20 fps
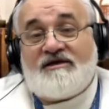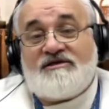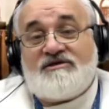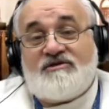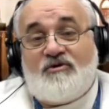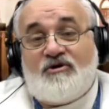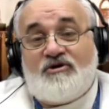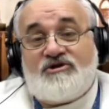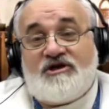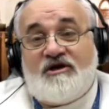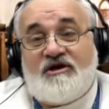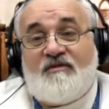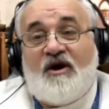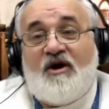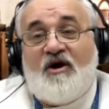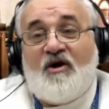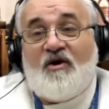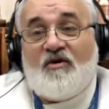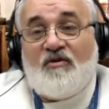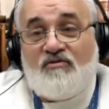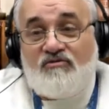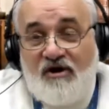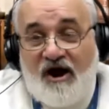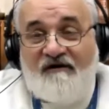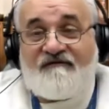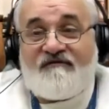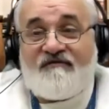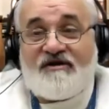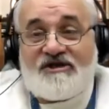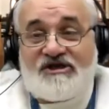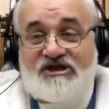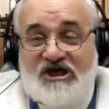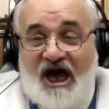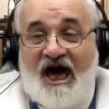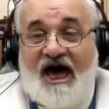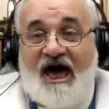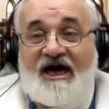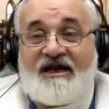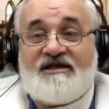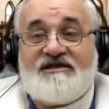of Worship, Reverend
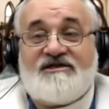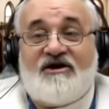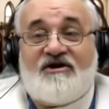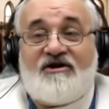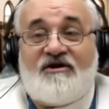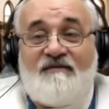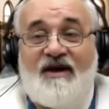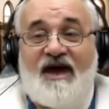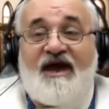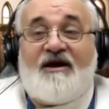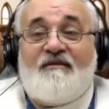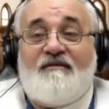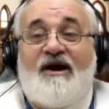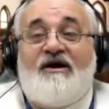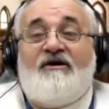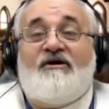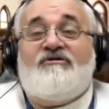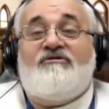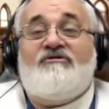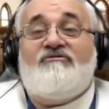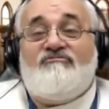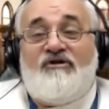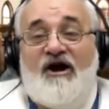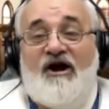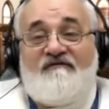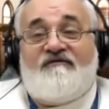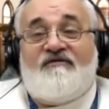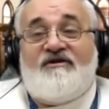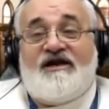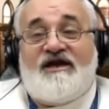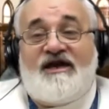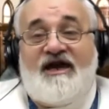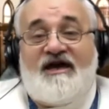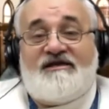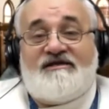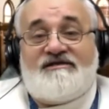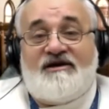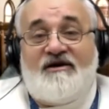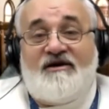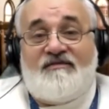John is going to make America reverend again
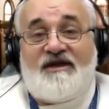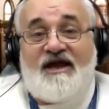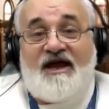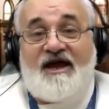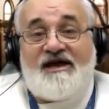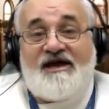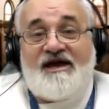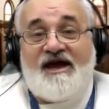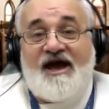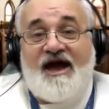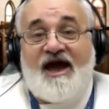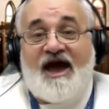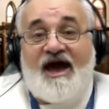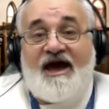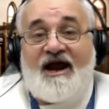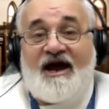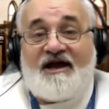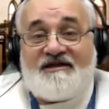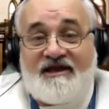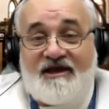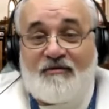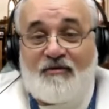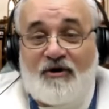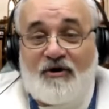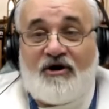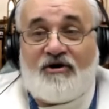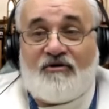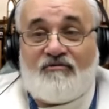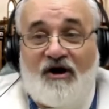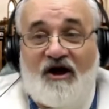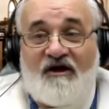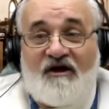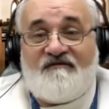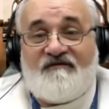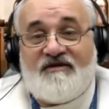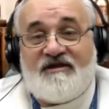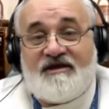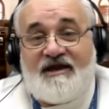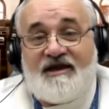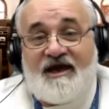someday. And I think we're going to run
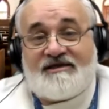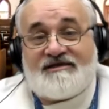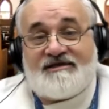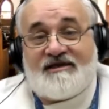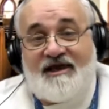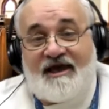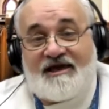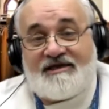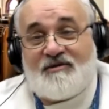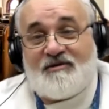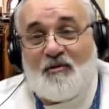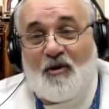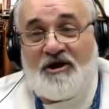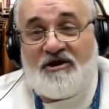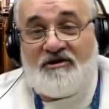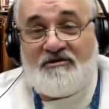for the next election. What do you